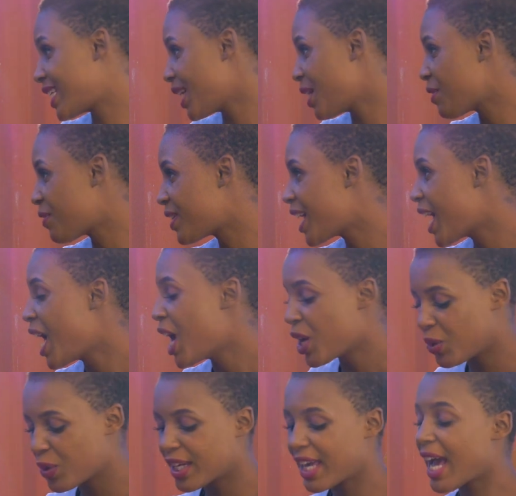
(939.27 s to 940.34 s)
deceived,
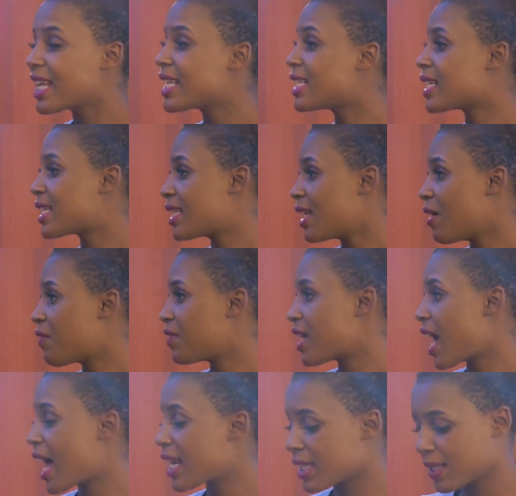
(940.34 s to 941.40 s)
you get deceived,
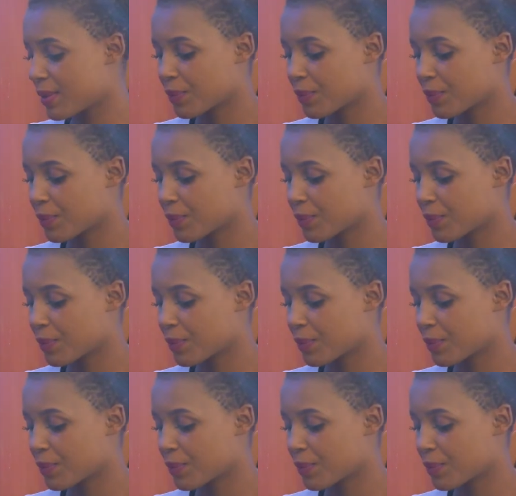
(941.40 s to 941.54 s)
and